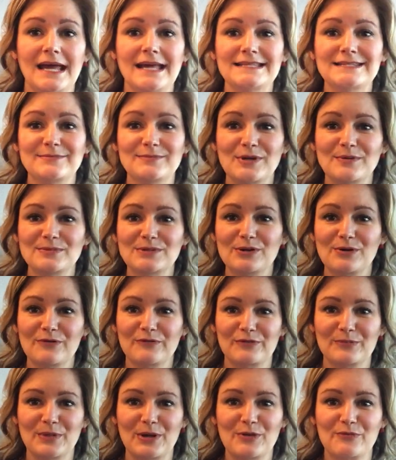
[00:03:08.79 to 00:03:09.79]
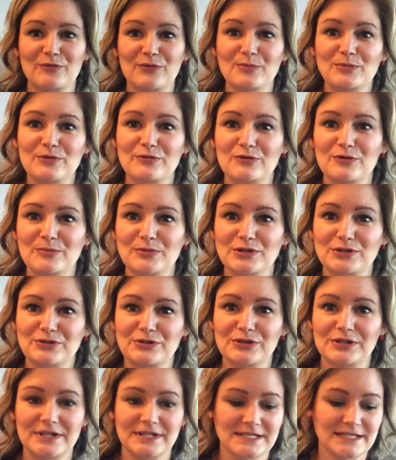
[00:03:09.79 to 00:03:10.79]
And sometimes I go from like room to room and
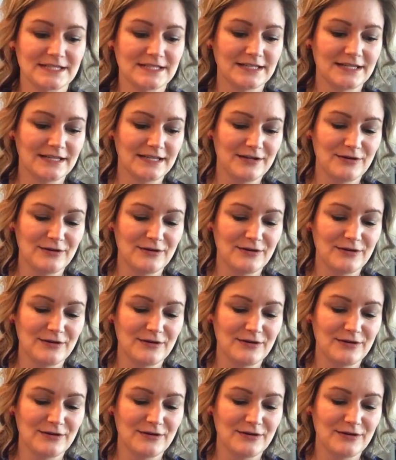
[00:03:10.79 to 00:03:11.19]
treat,